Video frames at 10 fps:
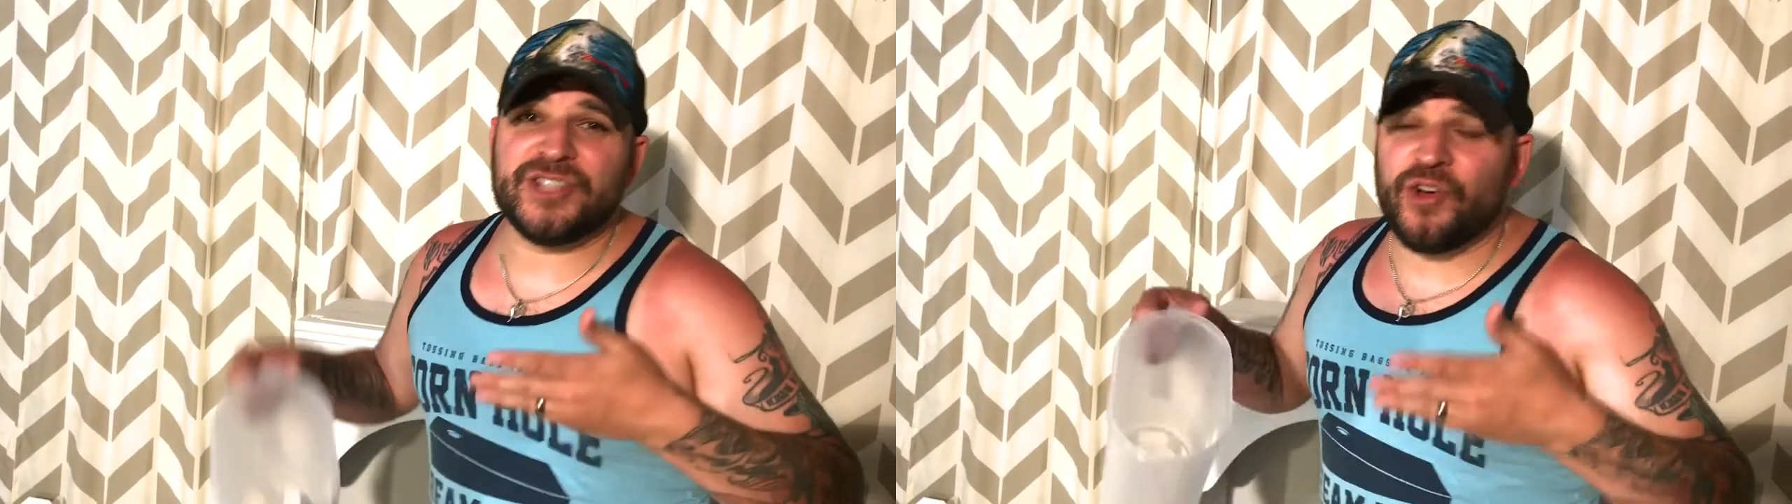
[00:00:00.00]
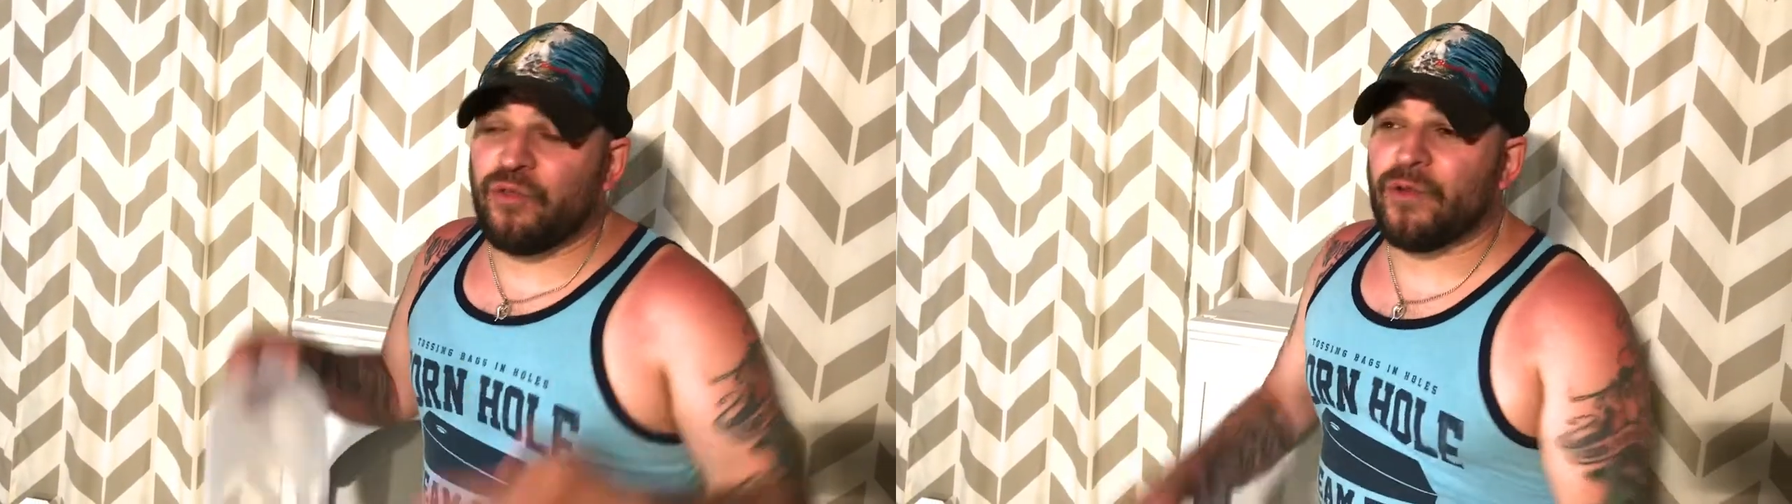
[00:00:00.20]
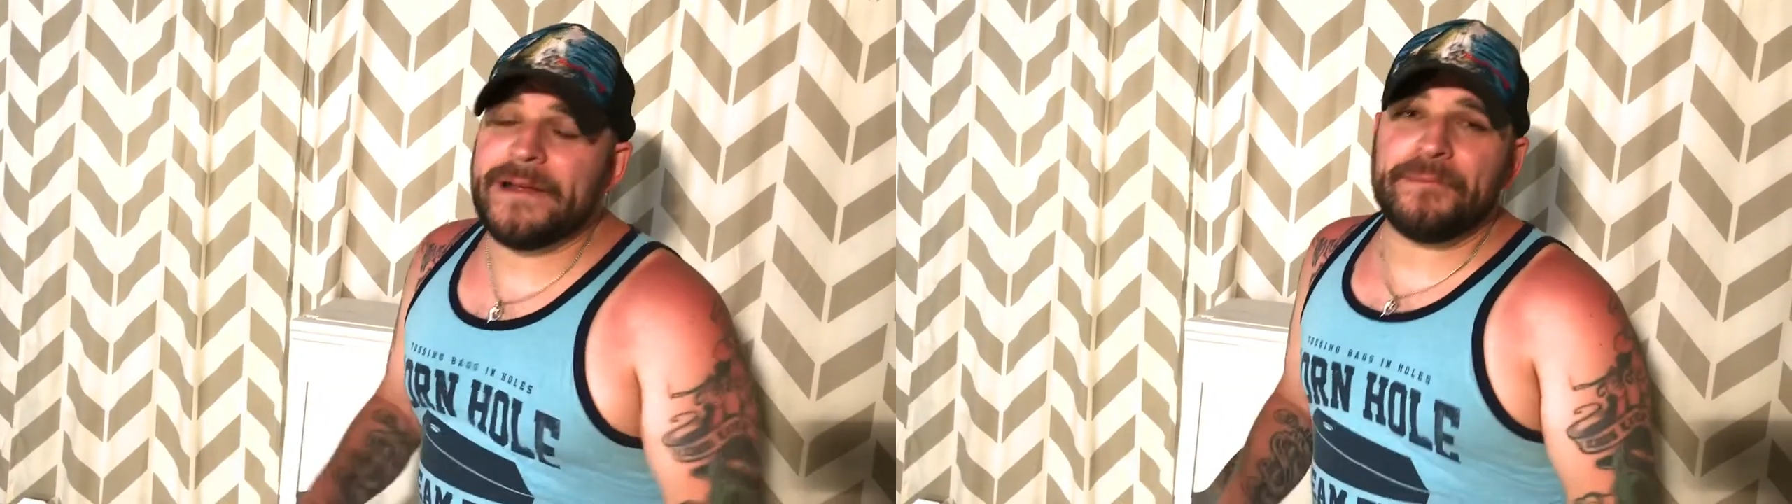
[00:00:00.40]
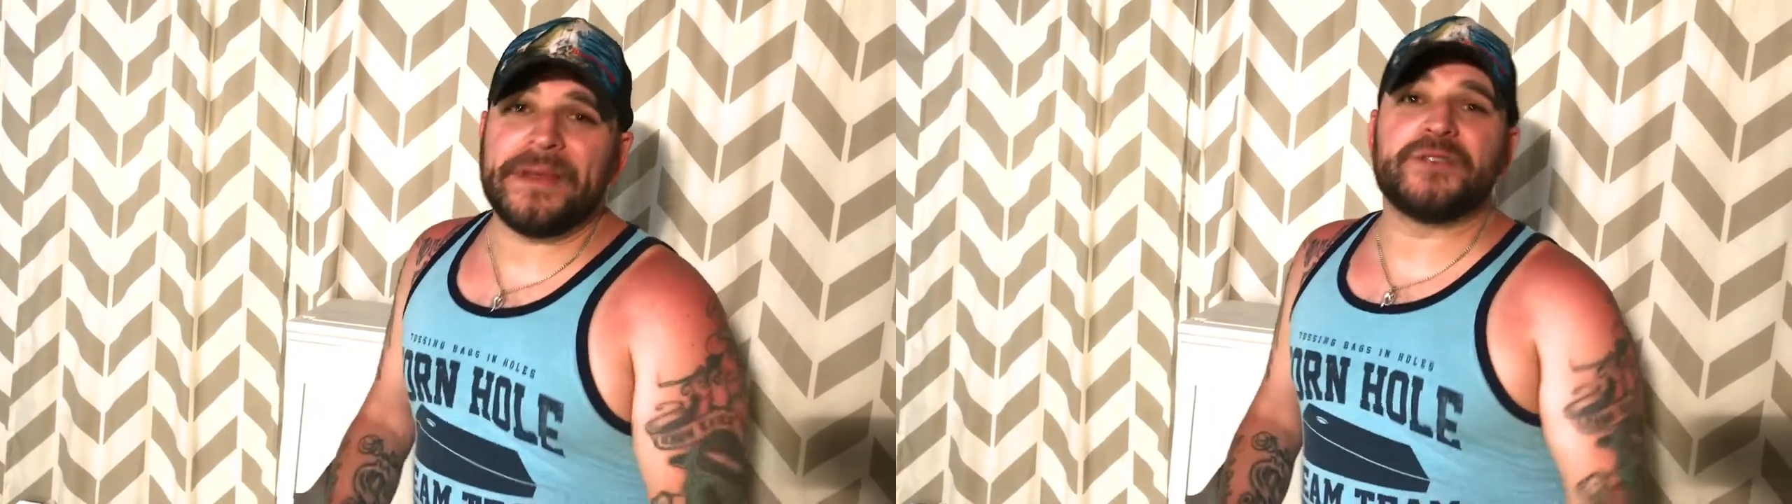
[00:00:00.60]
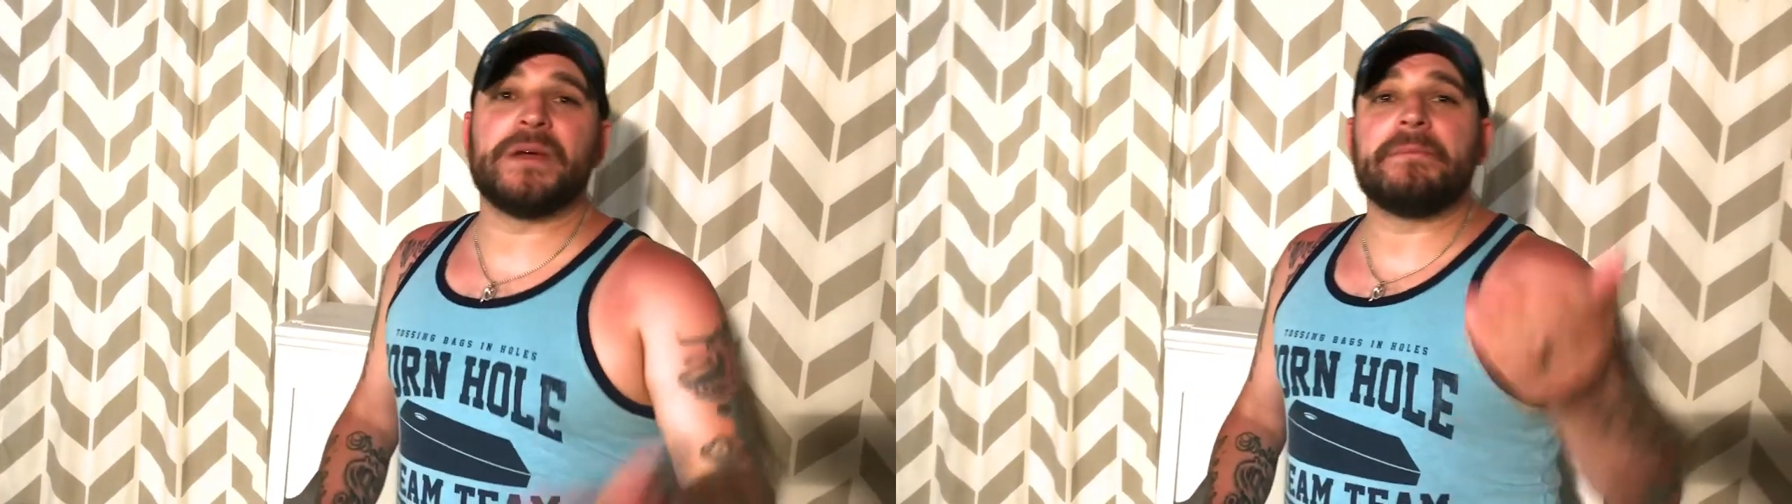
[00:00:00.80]
a great place
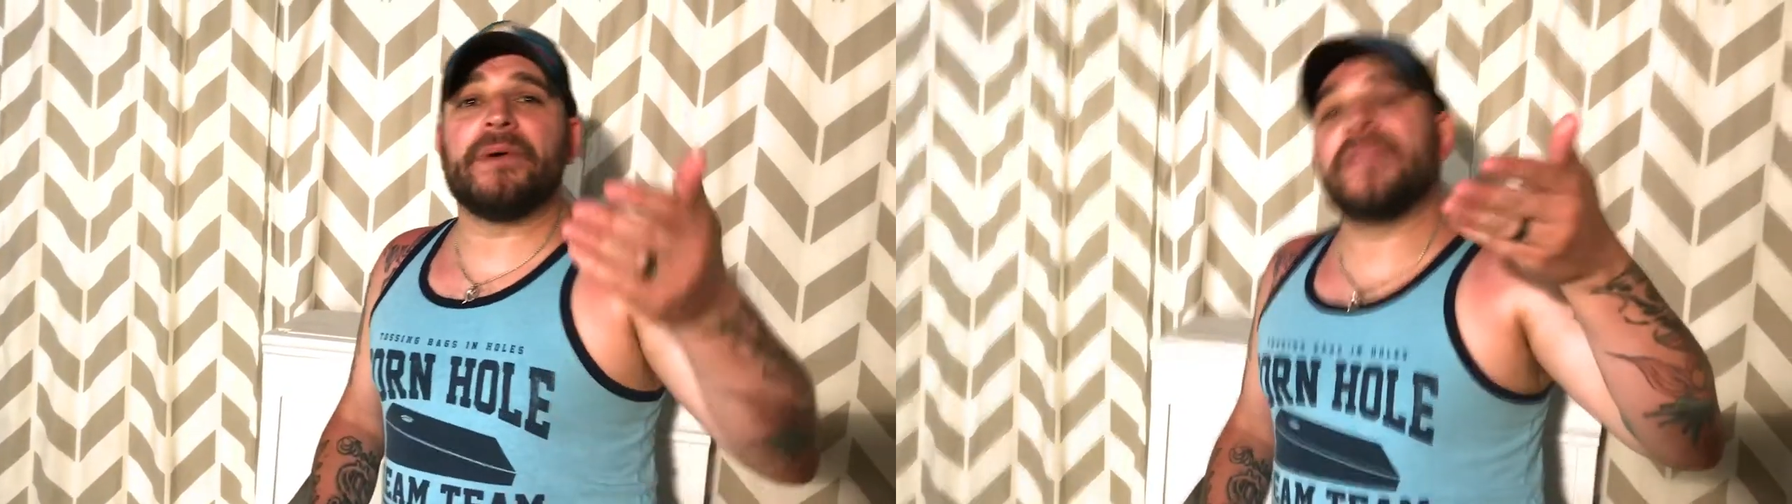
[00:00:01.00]
we can put